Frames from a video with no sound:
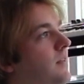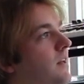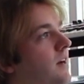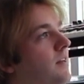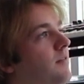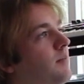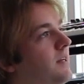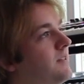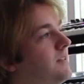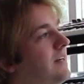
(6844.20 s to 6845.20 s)
Gotta love the
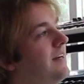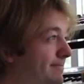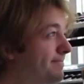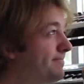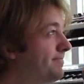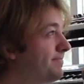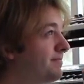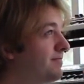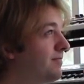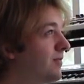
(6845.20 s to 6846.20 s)
bass.
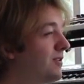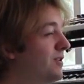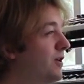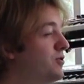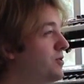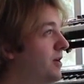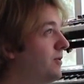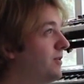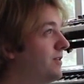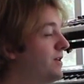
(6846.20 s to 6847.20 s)
No
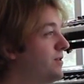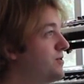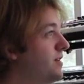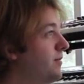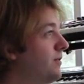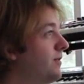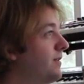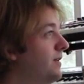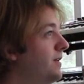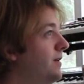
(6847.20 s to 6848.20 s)
treble, no treble.
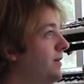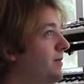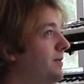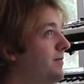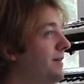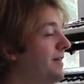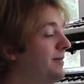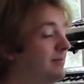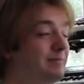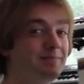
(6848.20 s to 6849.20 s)
You know what I mean? Hey,
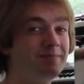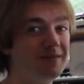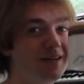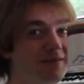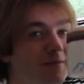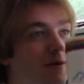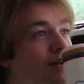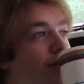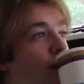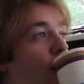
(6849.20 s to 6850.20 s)
hey,
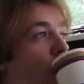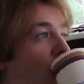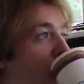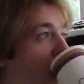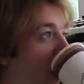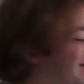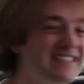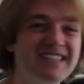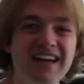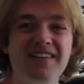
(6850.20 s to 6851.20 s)
everybody.
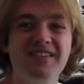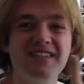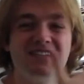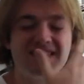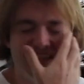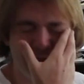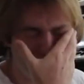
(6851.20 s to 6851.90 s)
This coffee's